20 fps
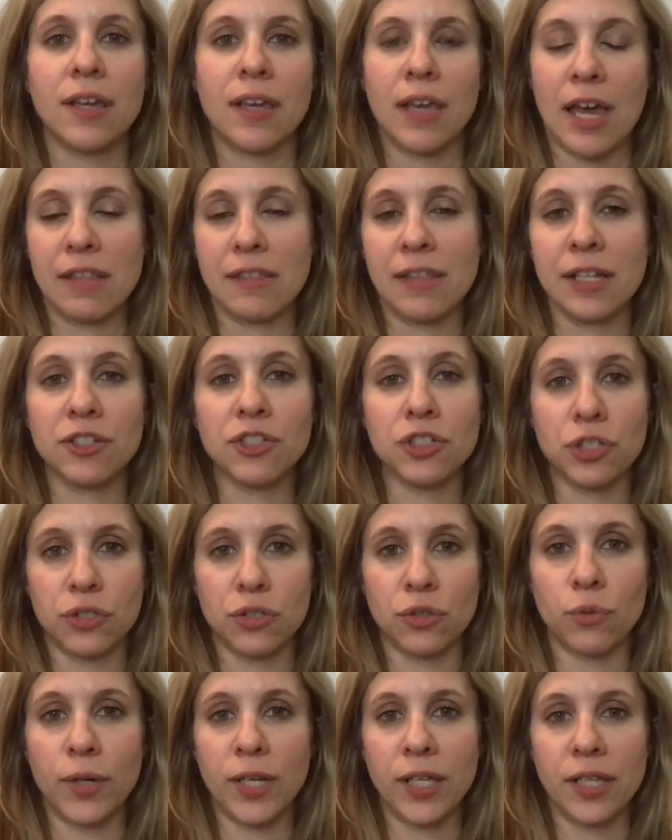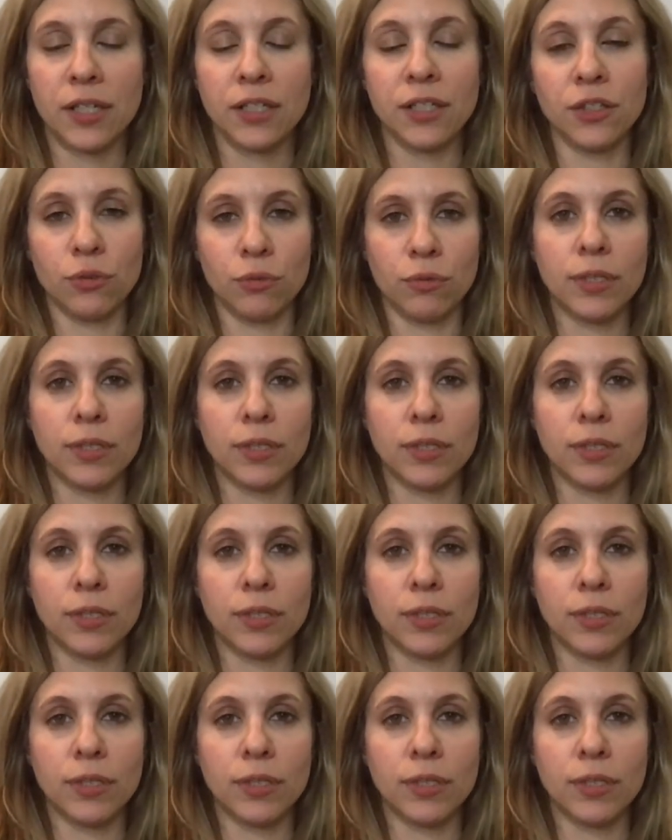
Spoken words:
And that's just a way that you